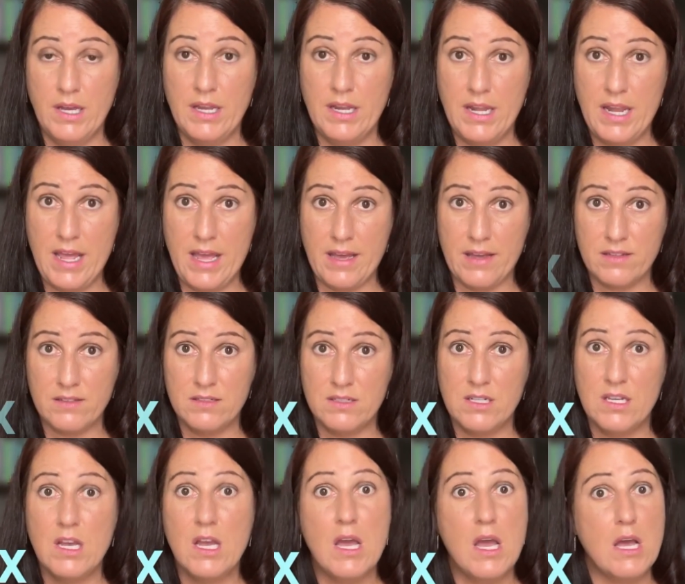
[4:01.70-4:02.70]
Next,
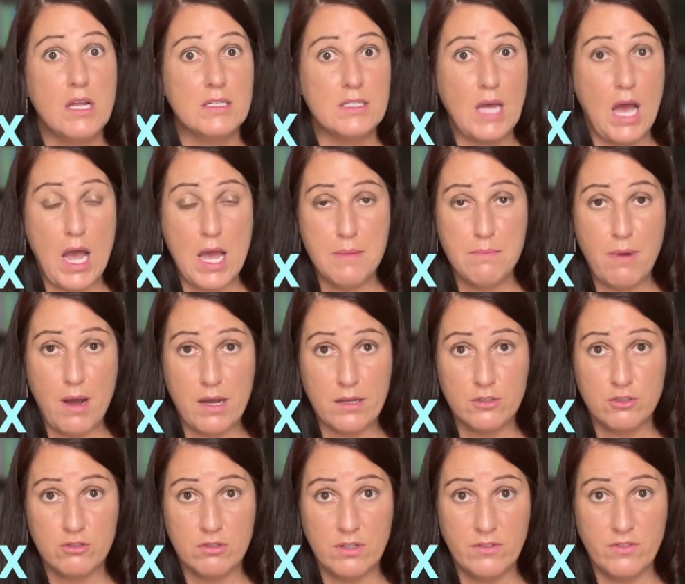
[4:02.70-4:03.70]
time box
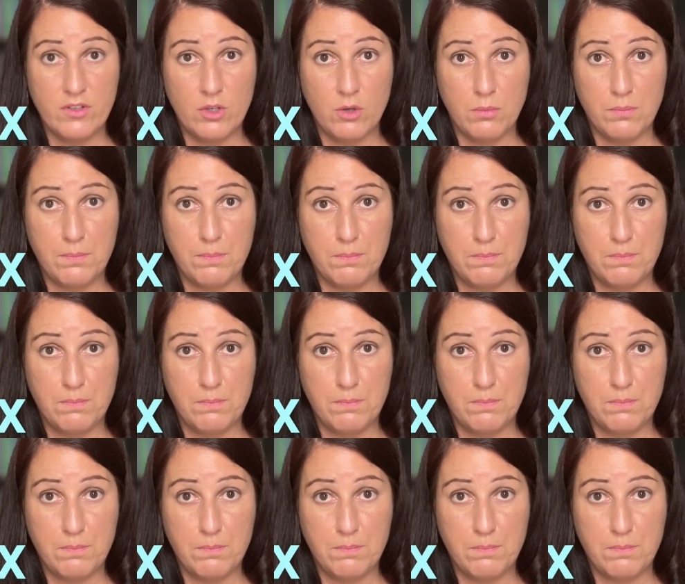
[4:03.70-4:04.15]
trivial